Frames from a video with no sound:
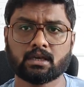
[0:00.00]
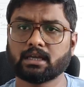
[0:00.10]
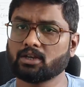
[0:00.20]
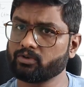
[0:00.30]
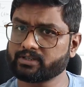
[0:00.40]

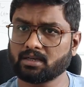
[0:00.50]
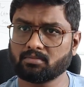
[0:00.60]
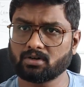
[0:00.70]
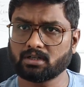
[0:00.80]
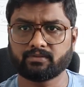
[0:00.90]
In O S I
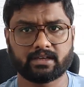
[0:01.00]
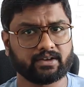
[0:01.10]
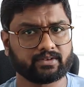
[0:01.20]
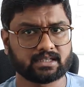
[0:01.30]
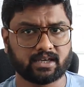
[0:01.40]
model, we
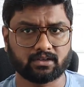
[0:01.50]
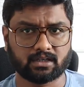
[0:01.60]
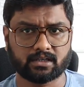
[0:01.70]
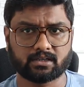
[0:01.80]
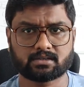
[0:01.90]
have a seven
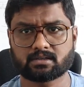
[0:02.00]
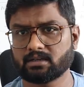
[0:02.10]
layers.